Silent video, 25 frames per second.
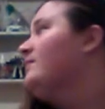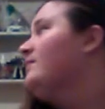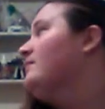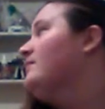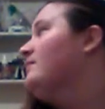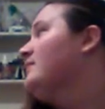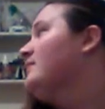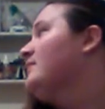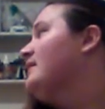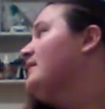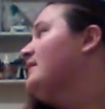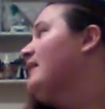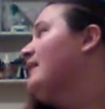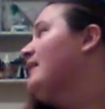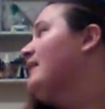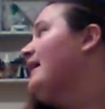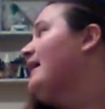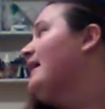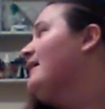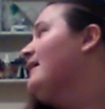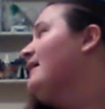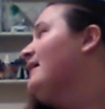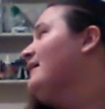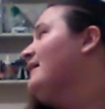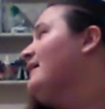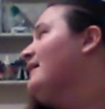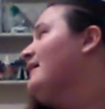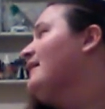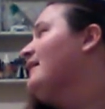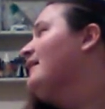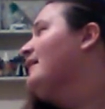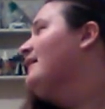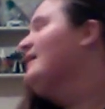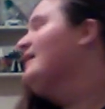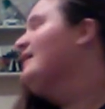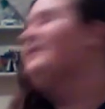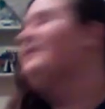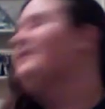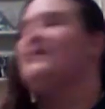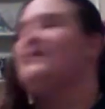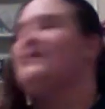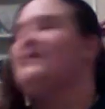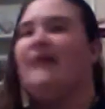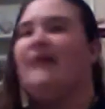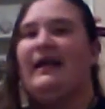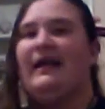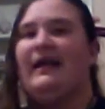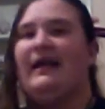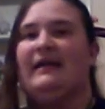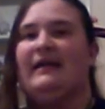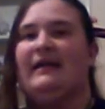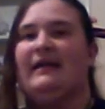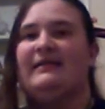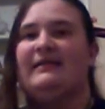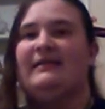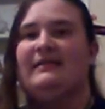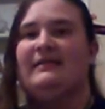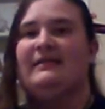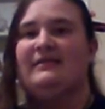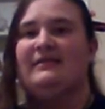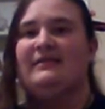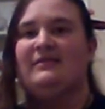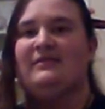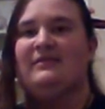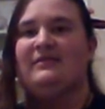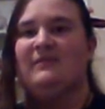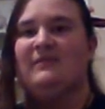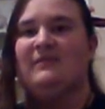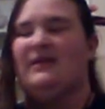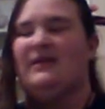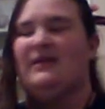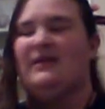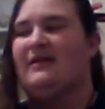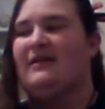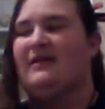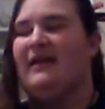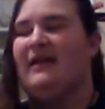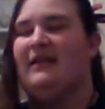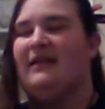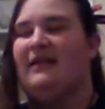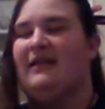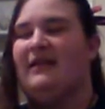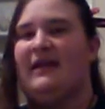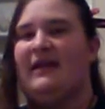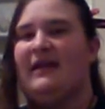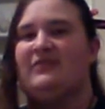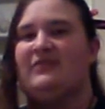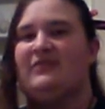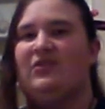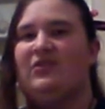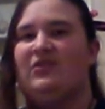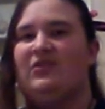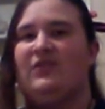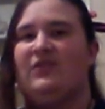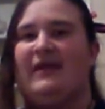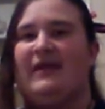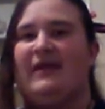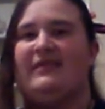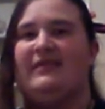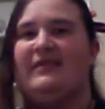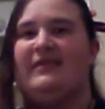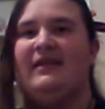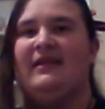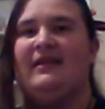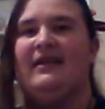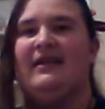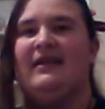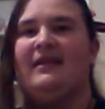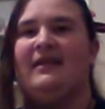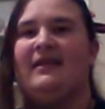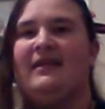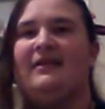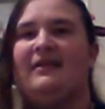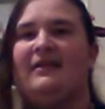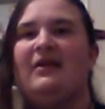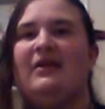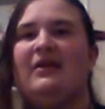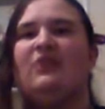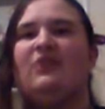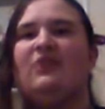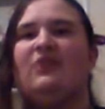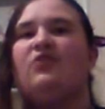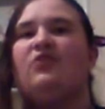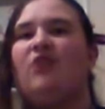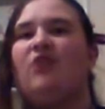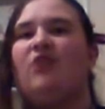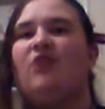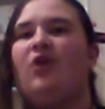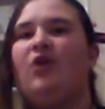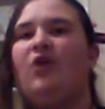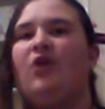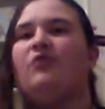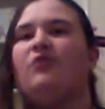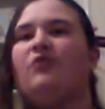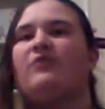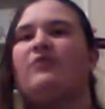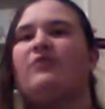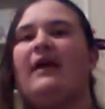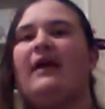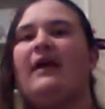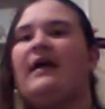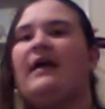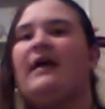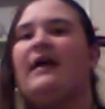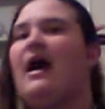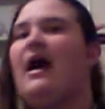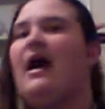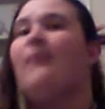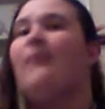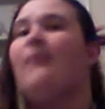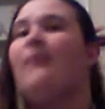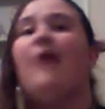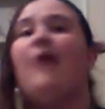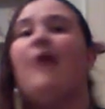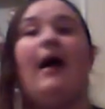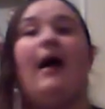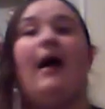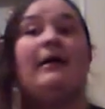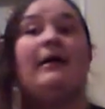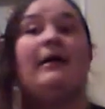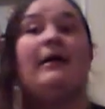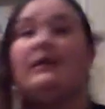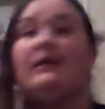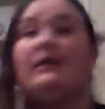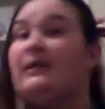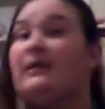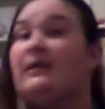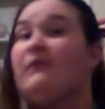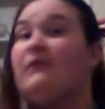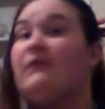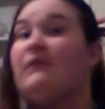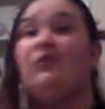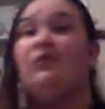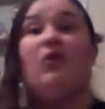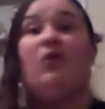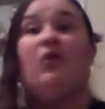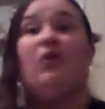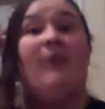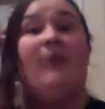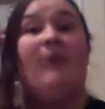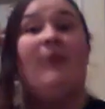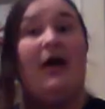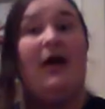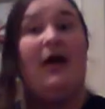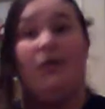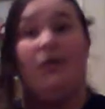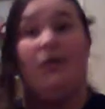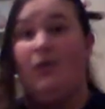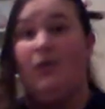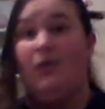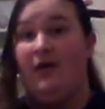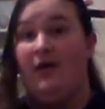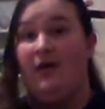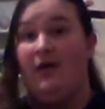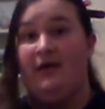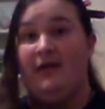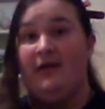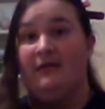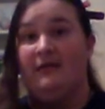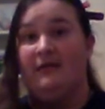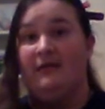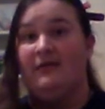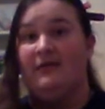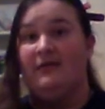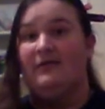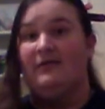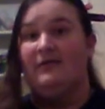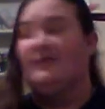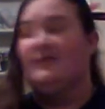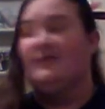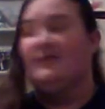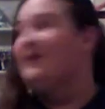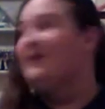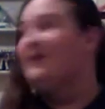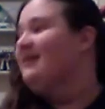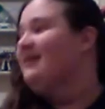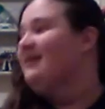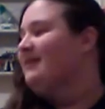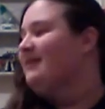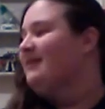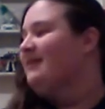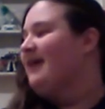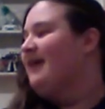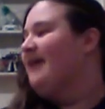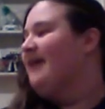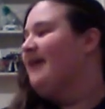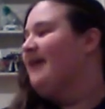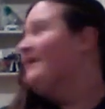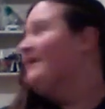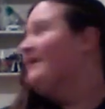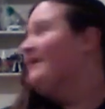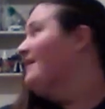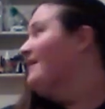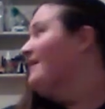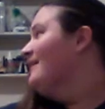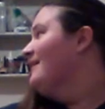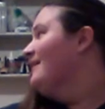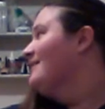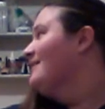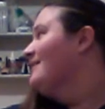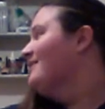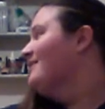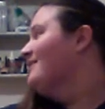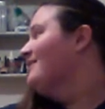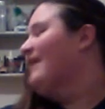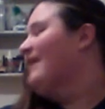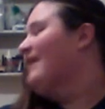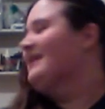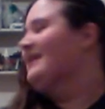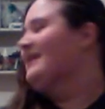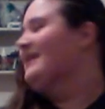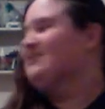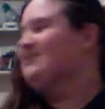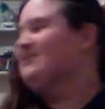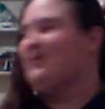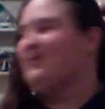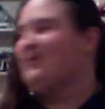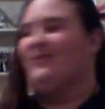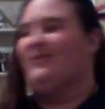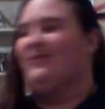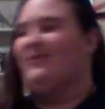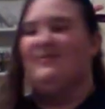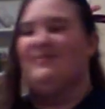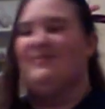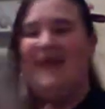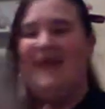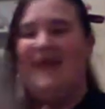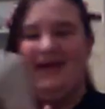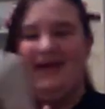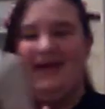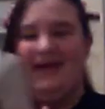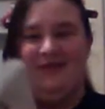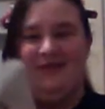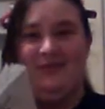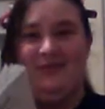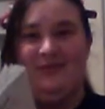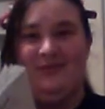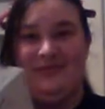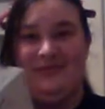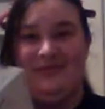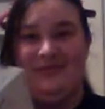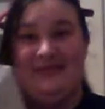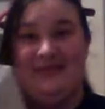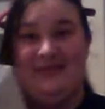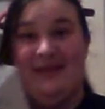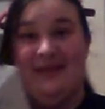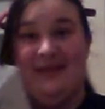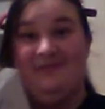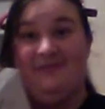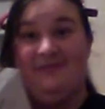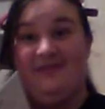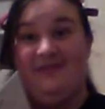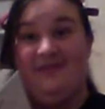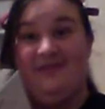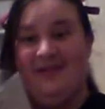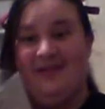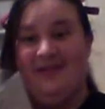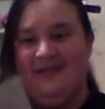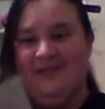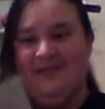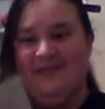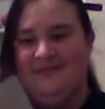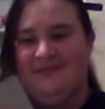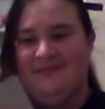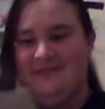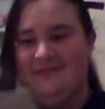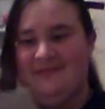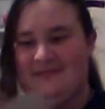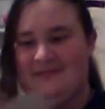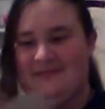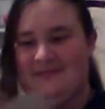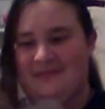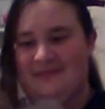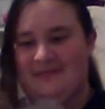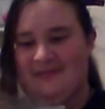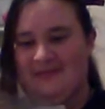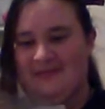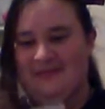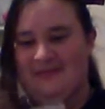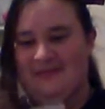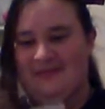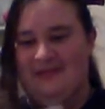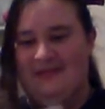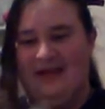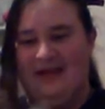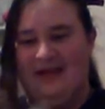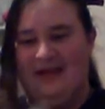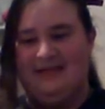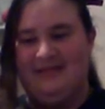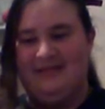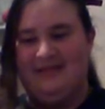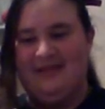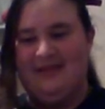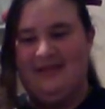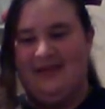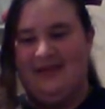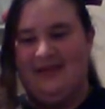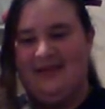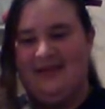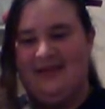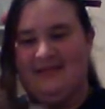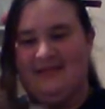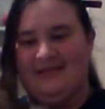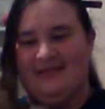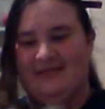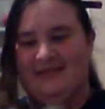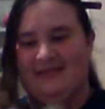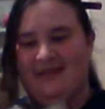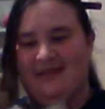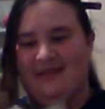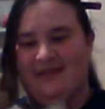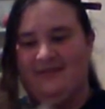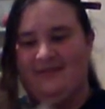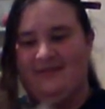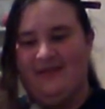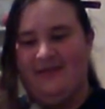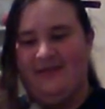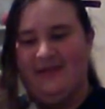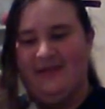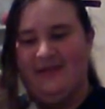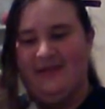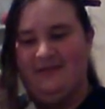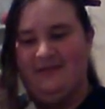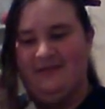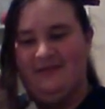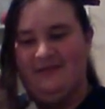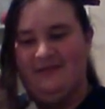then, like I showed you at the end, Kyutaro's like, I'm not gonna leave you no matter what. And then a little excerpt from the back here, which is kind of funny. At least I think it's kind of funny.